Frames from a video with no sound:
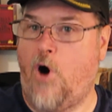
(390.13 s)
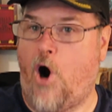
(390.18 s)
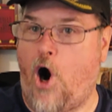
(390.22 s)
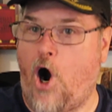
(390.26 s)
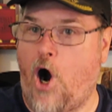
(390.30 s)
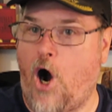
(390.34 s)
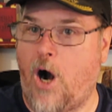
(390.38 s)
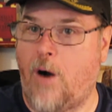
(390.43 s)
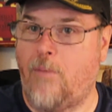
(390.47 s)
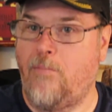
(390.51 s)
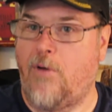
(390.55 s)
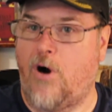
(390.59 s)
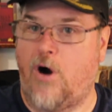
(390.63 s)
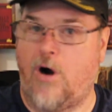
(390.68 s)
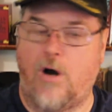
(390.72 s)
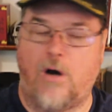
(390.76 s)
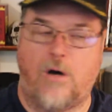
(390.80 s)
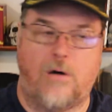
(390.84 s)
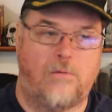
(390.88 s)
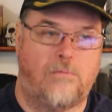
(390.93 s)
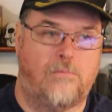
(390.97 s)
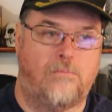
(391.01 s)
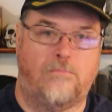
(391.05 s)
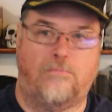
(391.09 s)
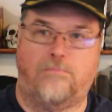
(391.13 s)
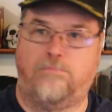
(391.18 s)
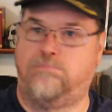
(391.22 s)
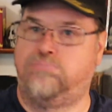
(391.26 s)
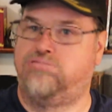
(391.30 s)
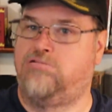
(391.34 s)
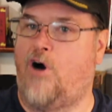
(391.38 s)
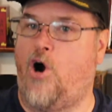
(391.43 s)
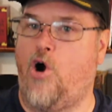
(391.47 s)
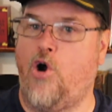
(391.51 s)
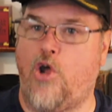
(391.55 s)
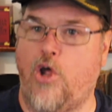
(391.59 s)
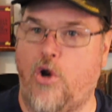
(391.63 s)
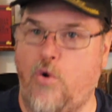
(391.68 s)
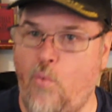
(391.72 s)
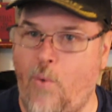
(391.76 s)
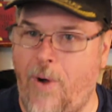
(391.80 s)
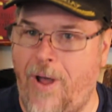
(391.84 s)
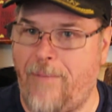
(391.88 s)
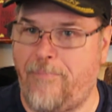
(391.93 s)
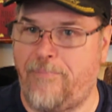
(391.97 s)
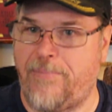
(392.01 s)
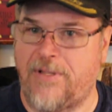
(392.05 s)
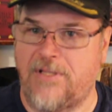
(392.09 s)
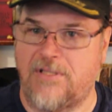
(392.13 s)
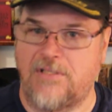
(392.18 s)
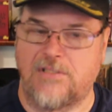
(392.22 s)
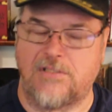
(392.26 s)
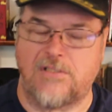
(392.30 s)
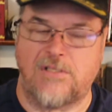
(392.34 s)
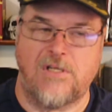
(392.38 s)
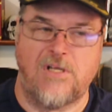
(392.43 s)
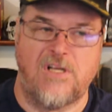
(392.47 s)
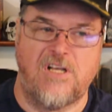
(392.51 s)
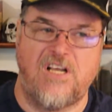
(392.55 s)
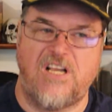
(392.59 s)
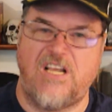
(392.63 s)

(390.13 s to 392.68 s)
armor, broken weapons,